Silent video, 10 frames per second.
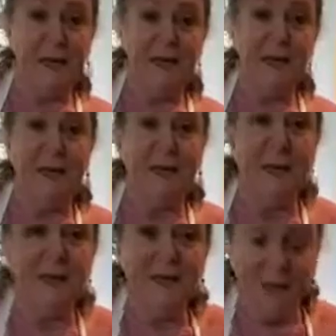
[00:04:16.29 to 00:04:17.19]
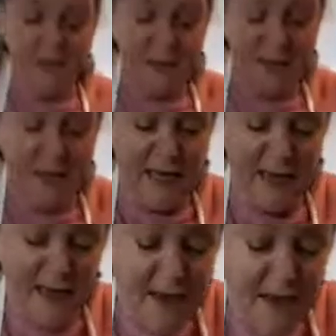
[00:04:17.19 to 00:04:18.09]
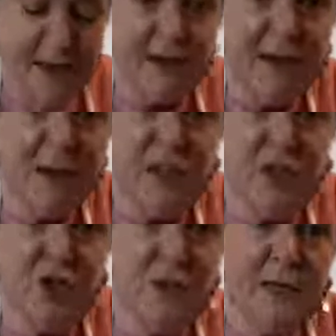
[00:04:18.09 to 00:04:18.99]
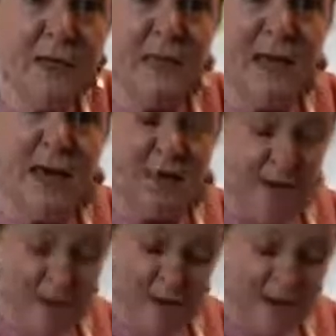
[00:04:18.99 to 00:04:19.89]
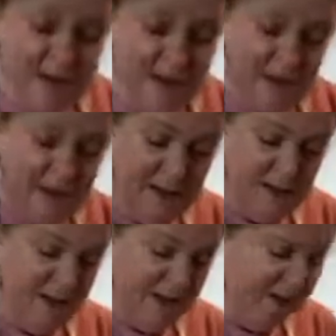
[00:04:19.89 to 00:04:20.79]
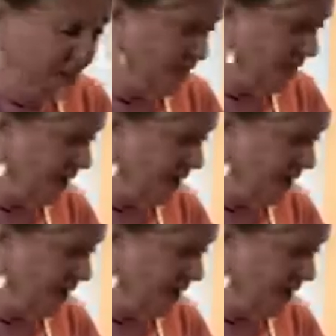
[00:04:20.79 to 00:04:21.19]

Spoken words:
been doing that, so you'll see they kind of join together. They look